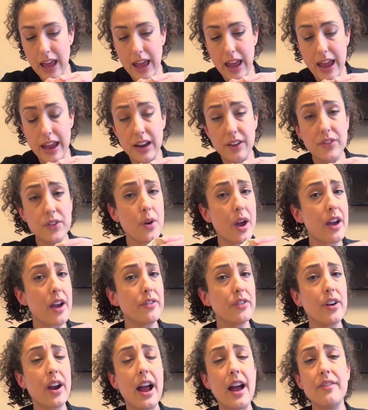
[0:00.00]
And if you
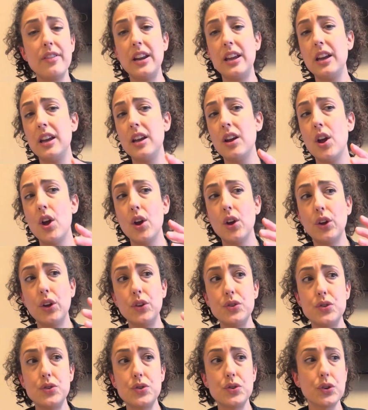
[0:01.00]
ever have any
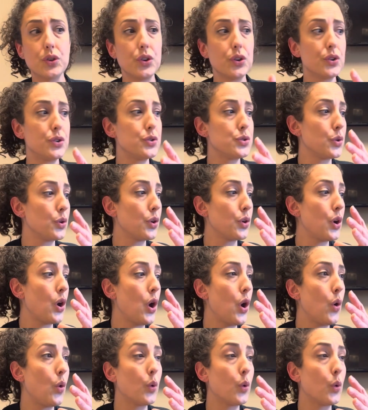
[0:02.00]
concerns or